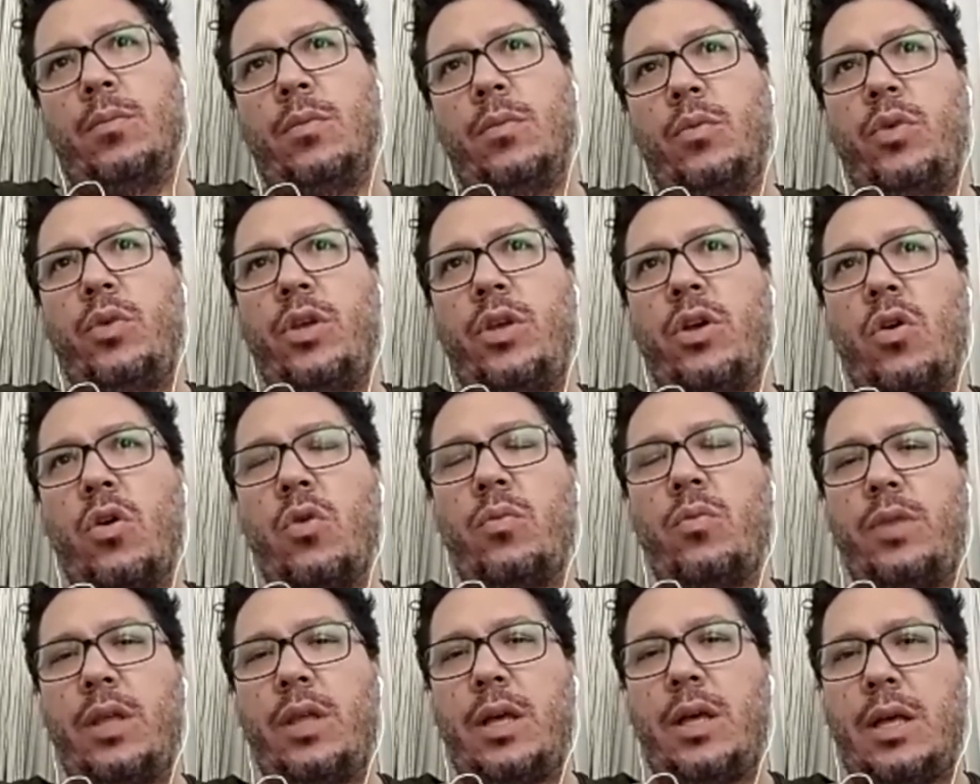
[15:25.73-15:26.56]
We hope
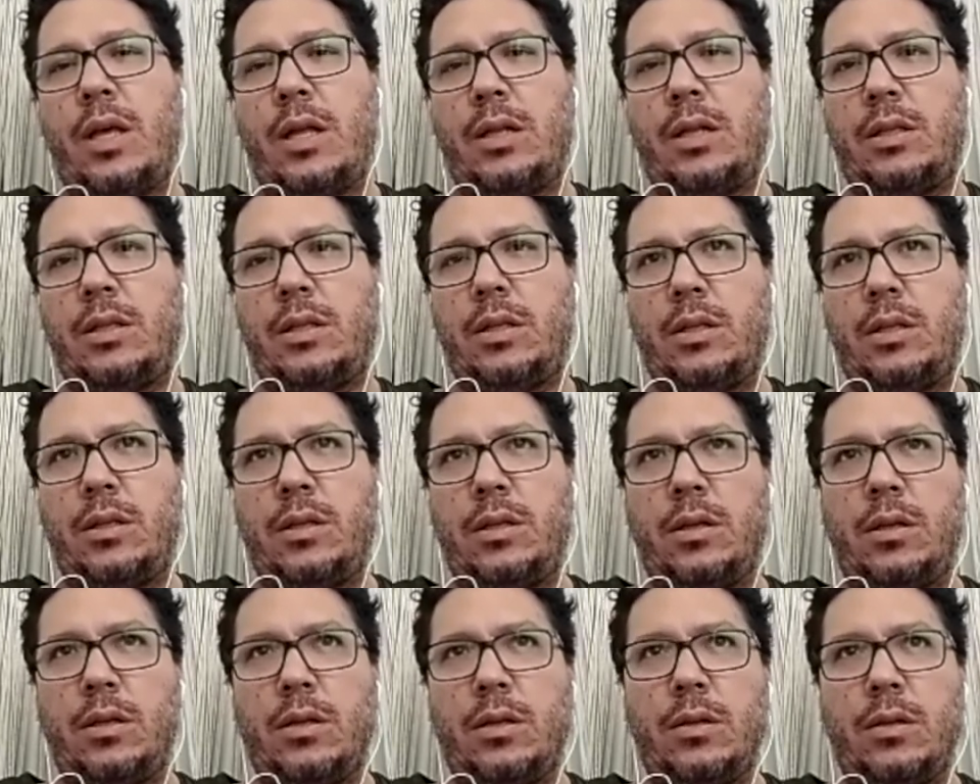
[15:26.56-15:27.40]
that
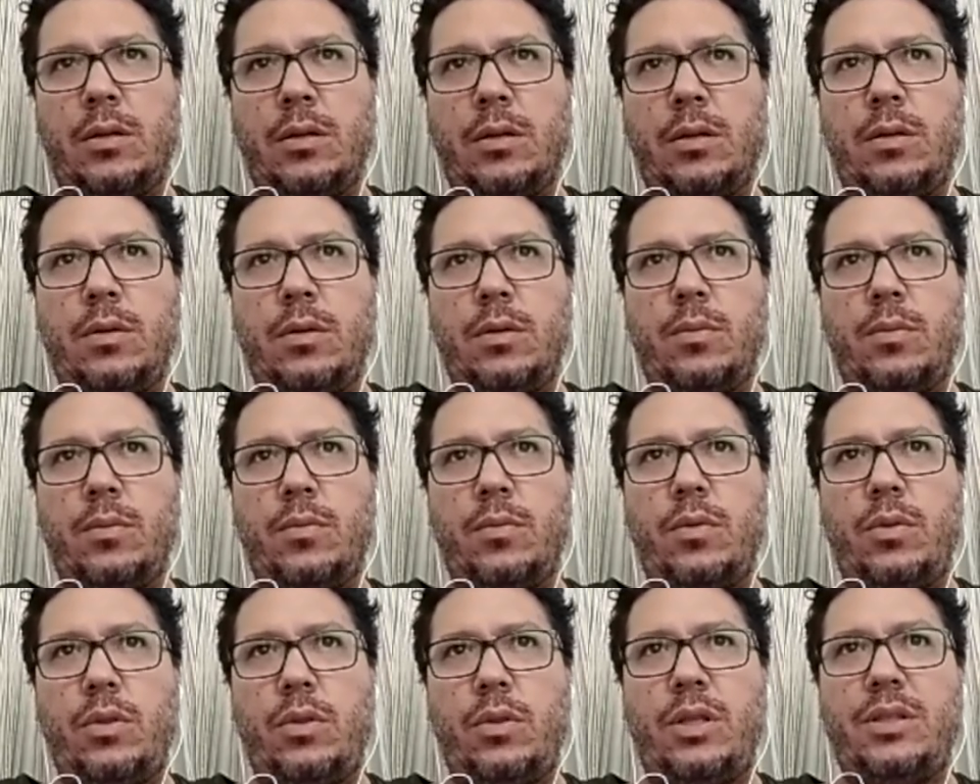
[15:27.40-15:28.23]

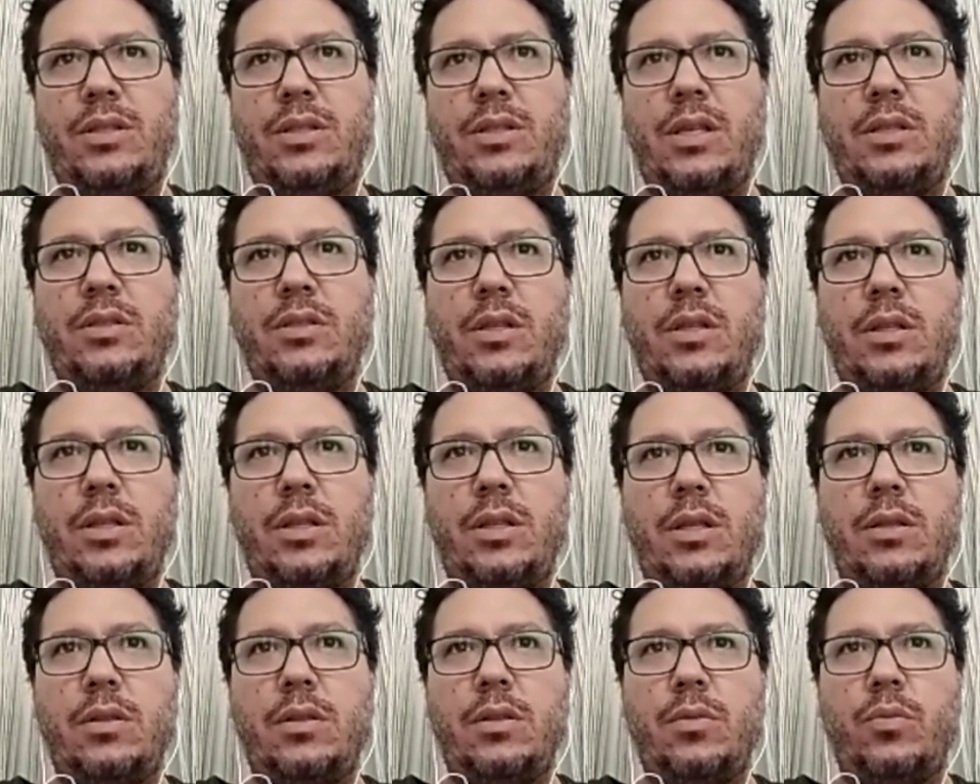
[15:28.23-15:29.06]
this
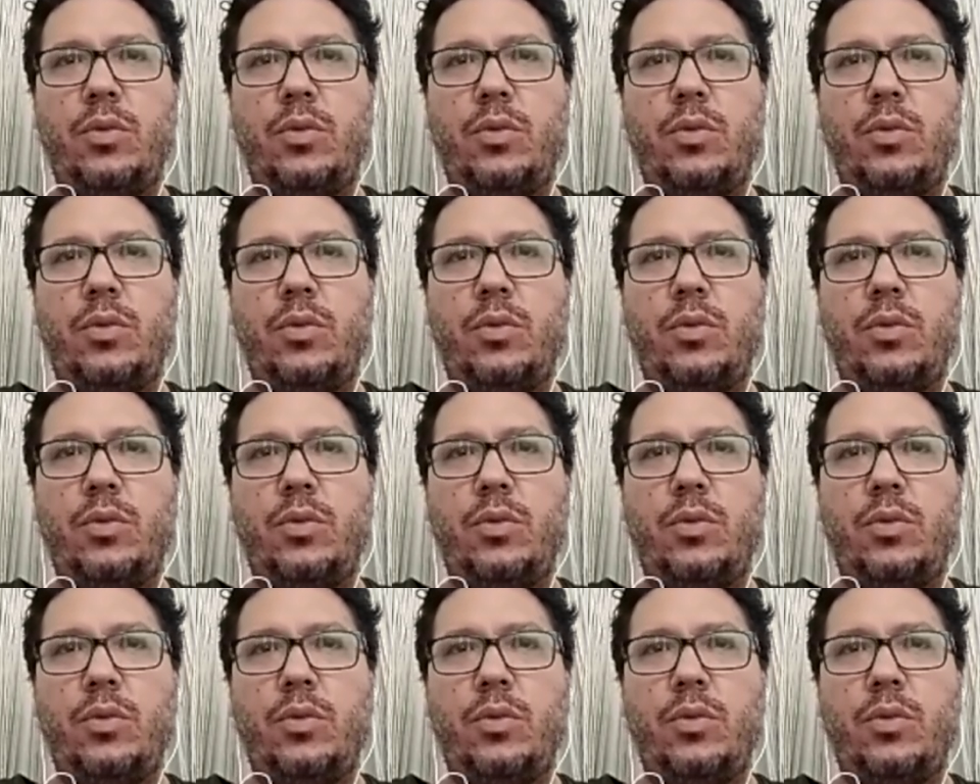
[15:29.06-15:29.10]
incident,